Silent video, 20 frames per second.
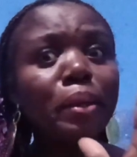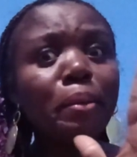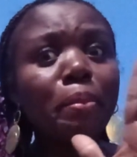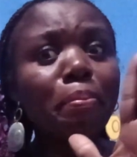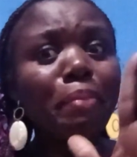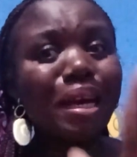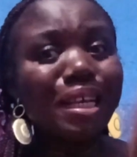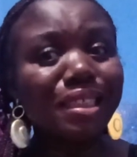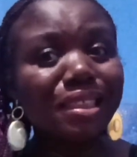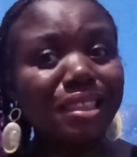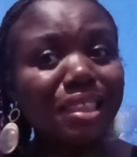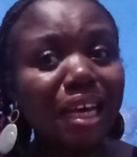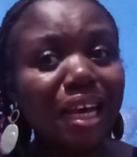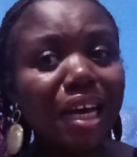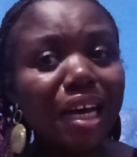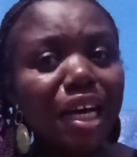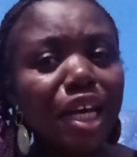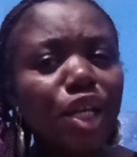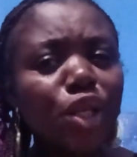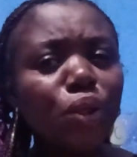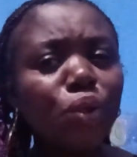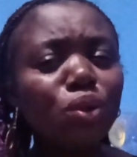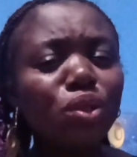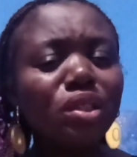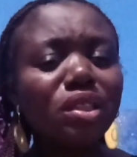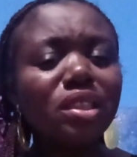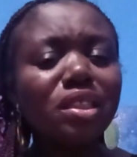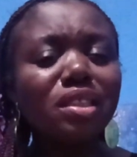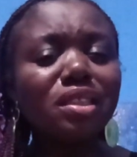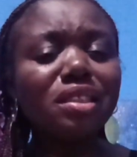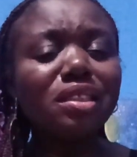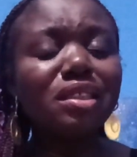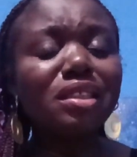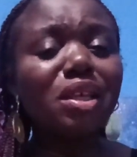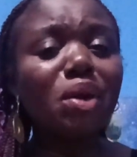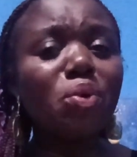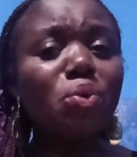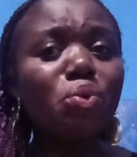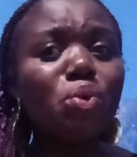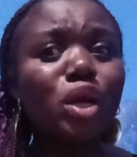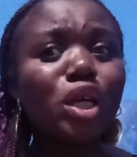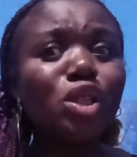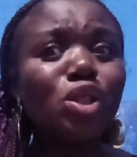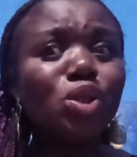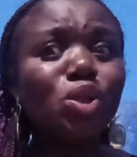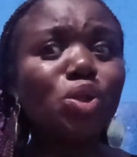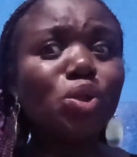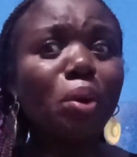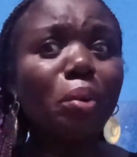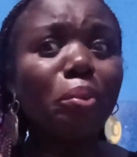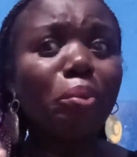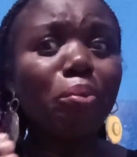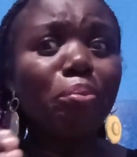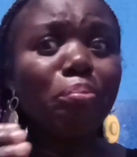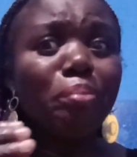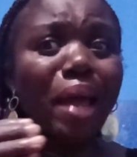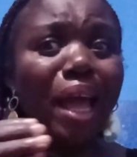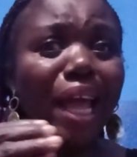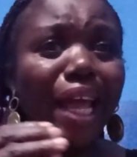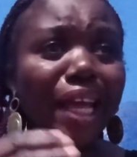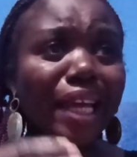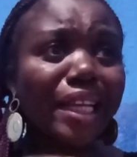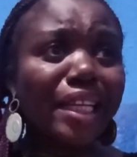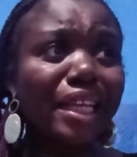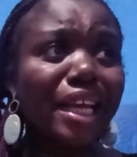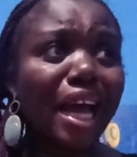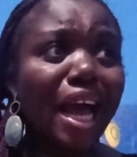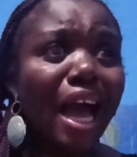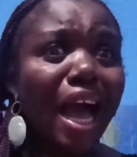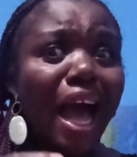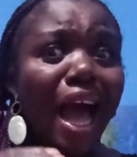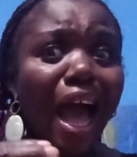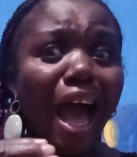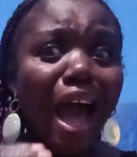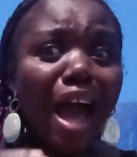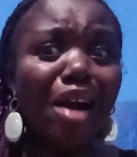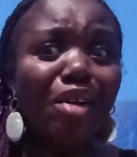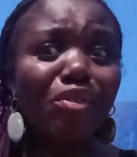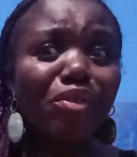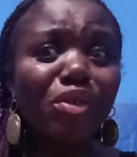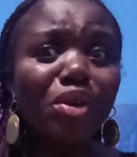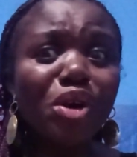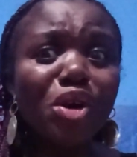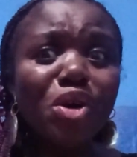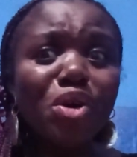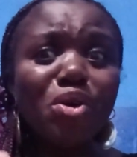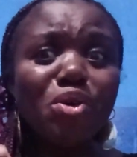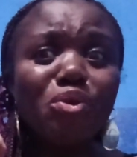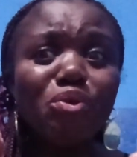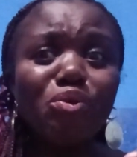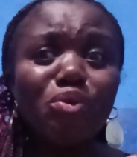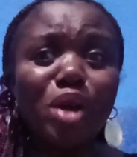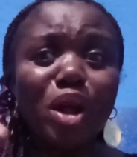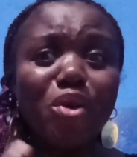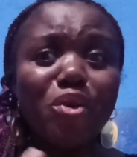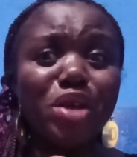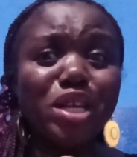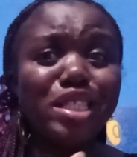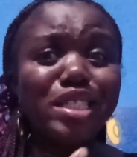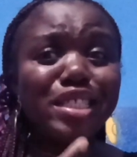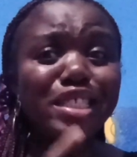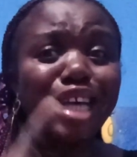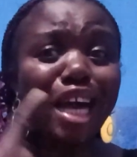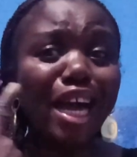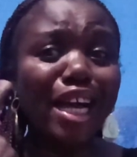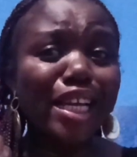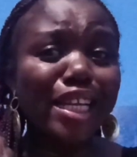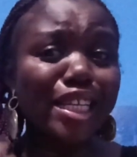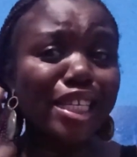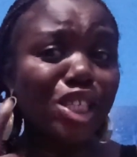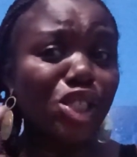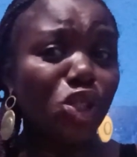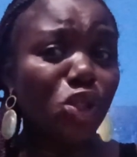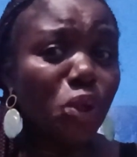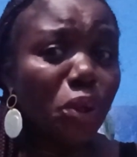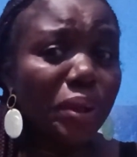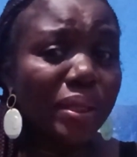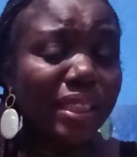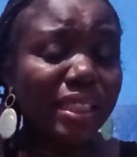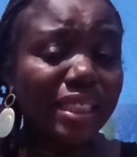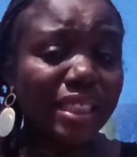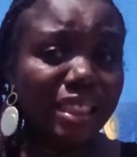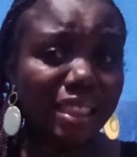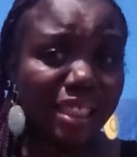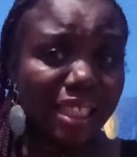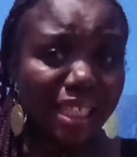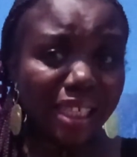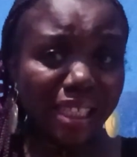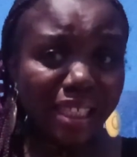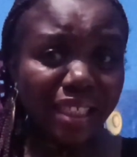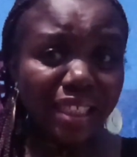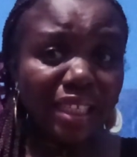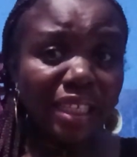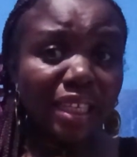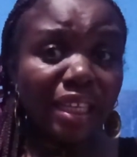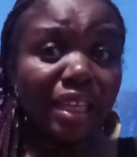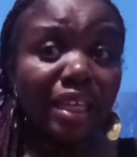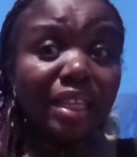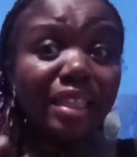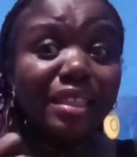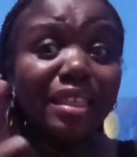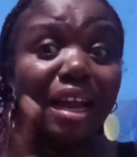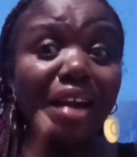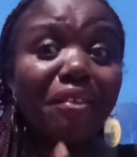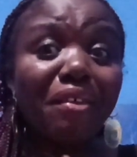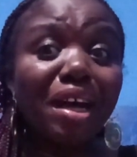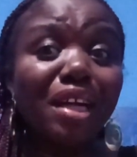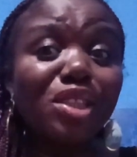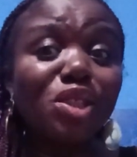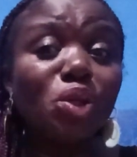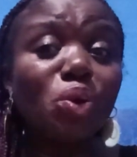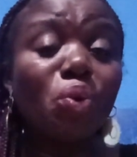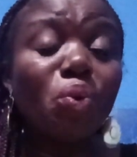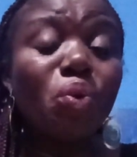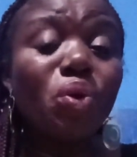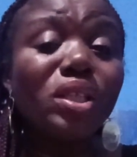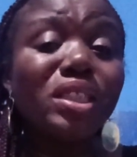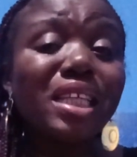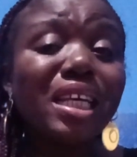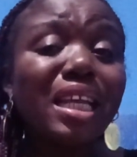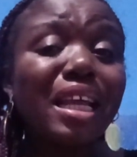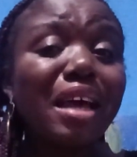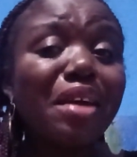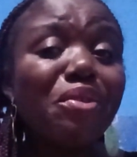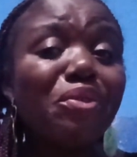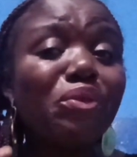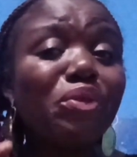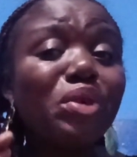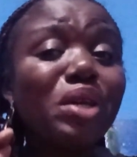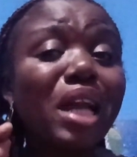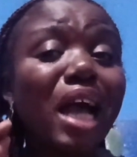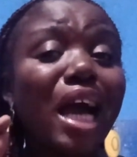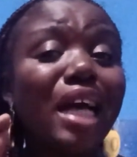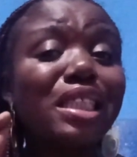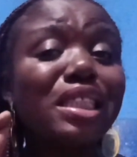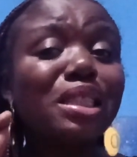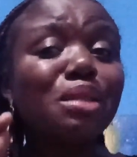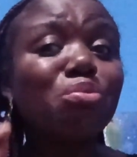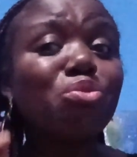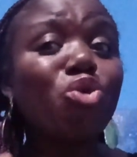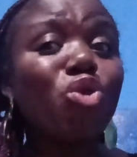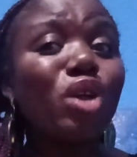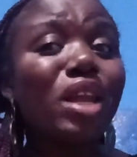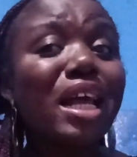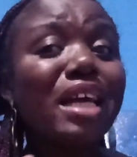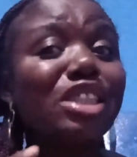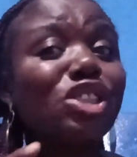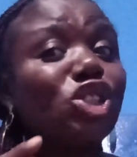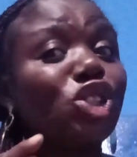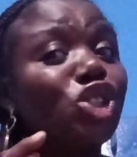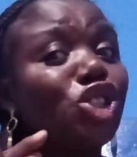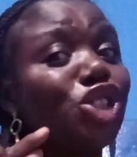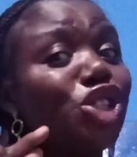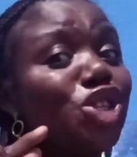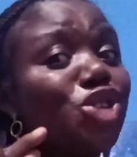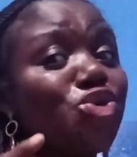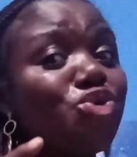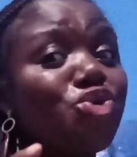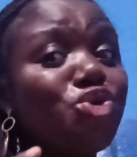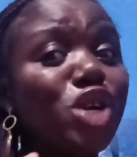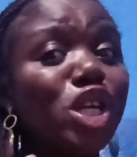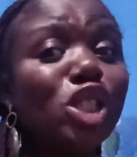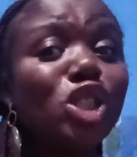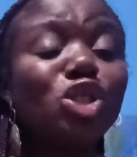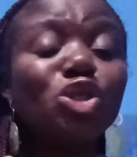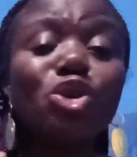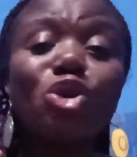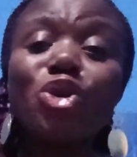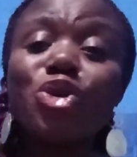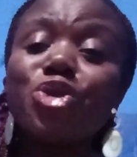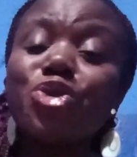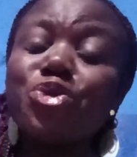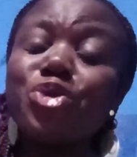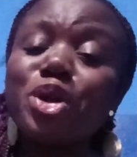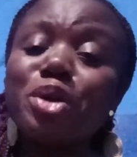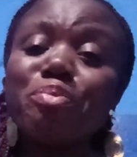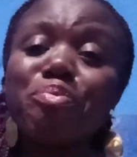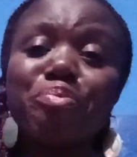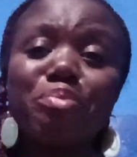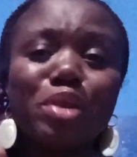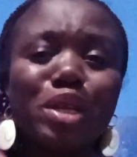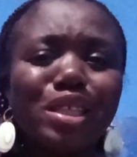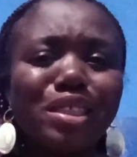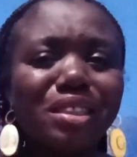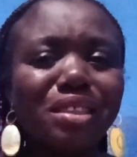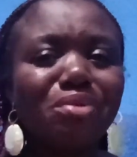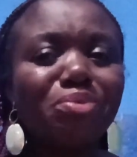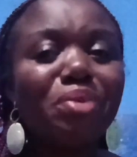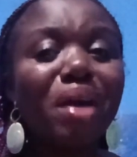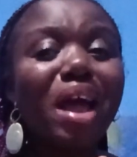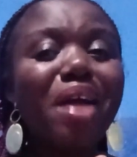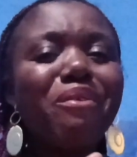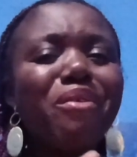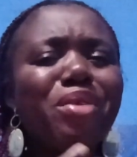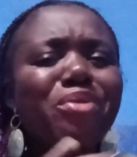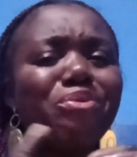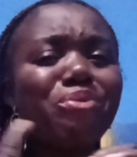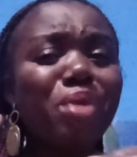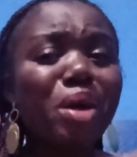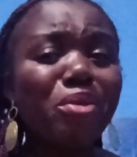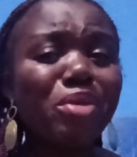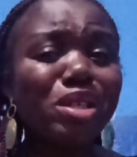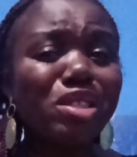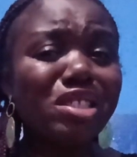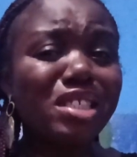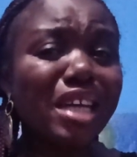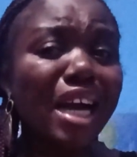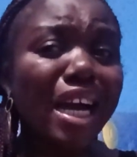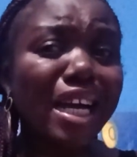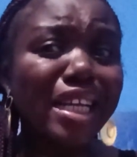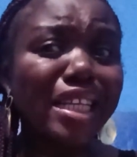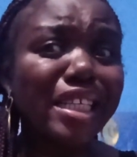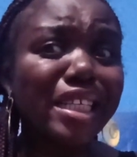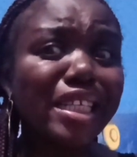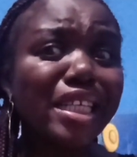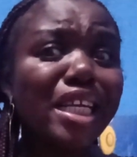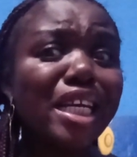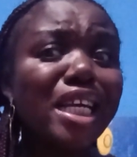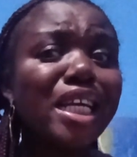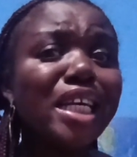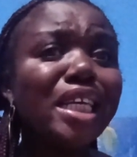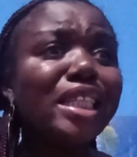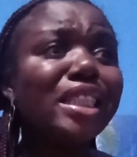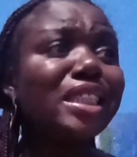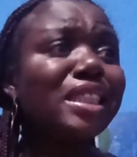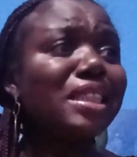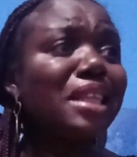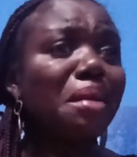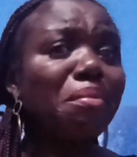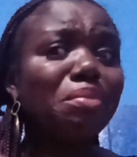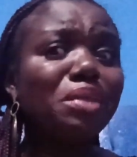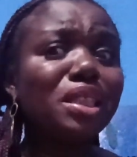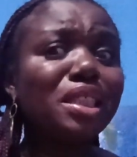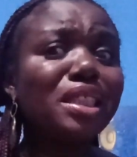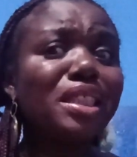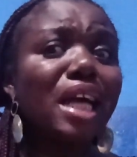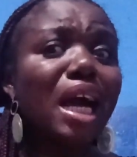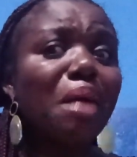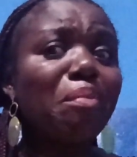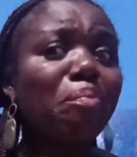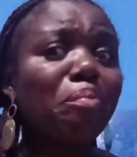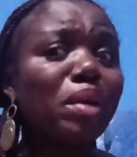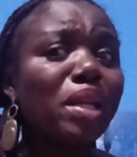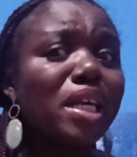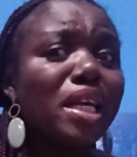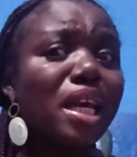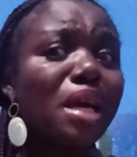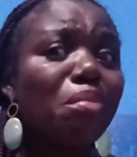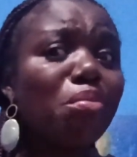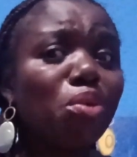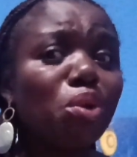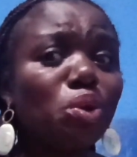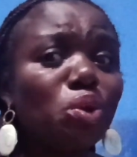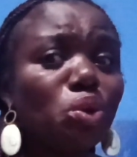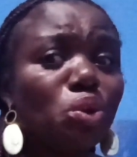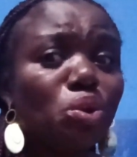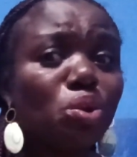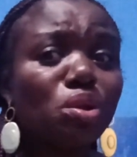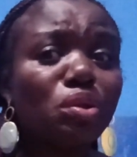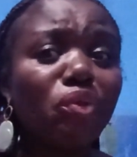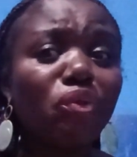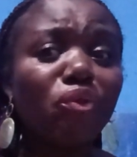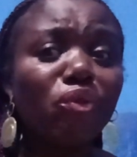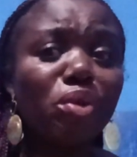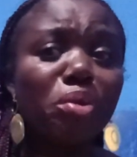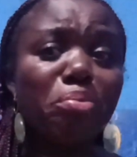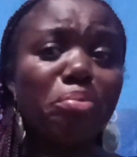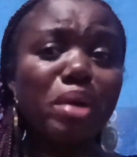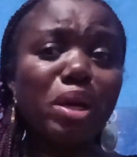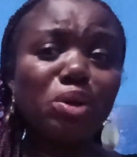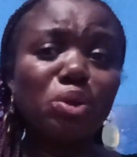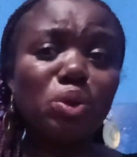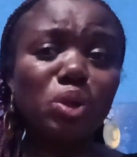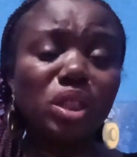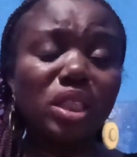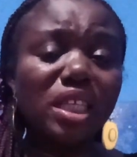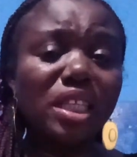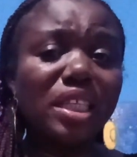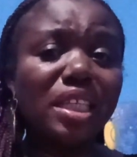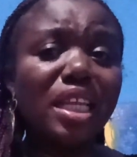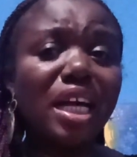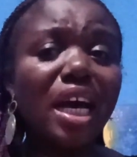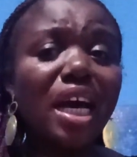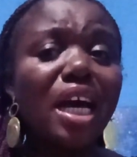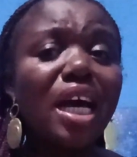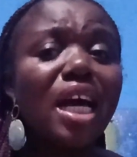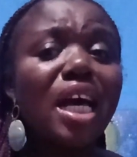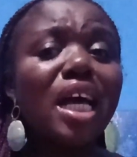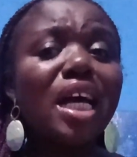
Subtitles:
Massa, you see the same way some men have very tiny joystick. There are the ones that are even as small as cigarette or green peas. Very, very tiny. Same thing applicable to the female gender.